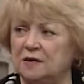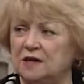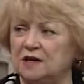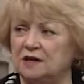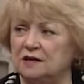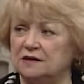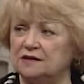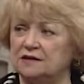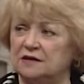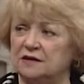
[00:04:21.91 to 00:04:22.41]

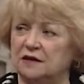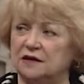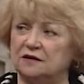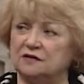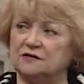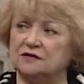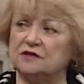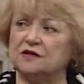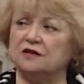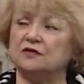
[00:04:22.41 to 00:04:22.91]
because it
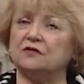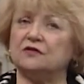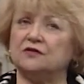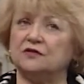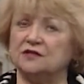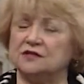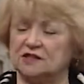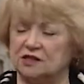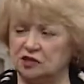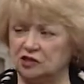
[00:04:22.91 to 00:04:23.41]
gives the
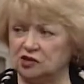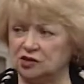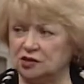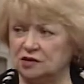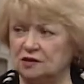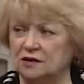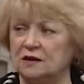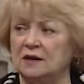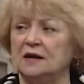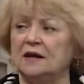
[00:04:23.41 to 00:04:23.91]

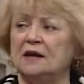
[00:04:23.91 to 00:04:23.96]
physician